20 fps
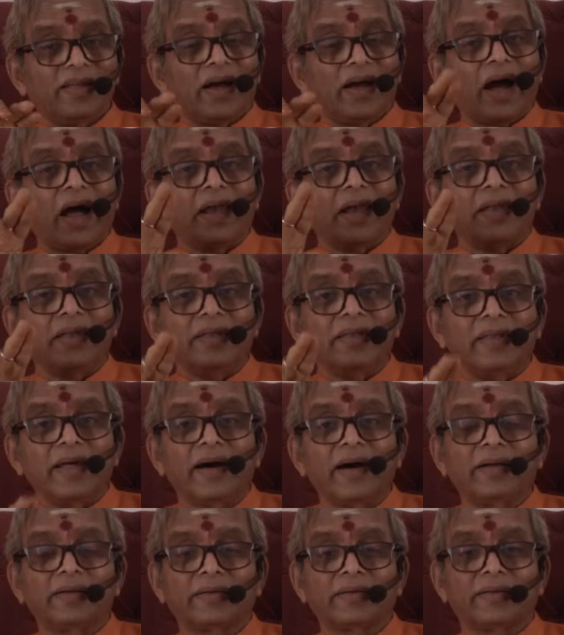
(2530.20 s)
and
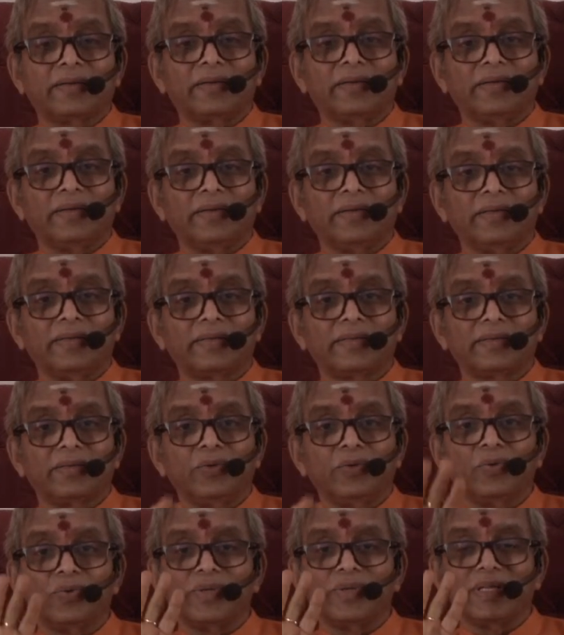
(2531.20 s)
that is
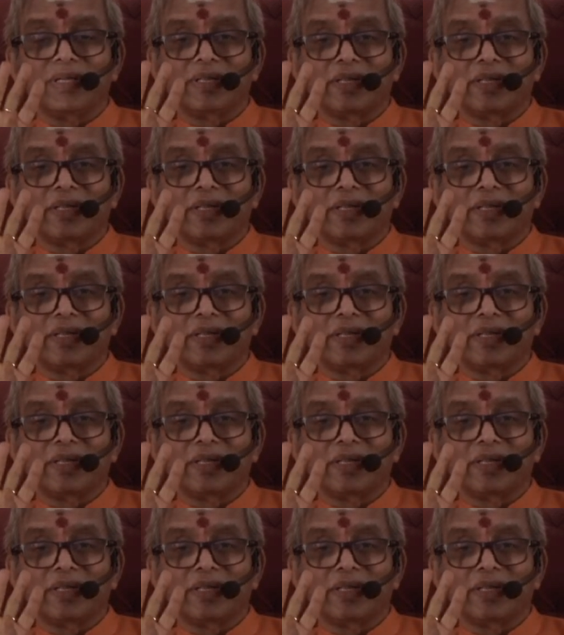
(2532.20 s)
using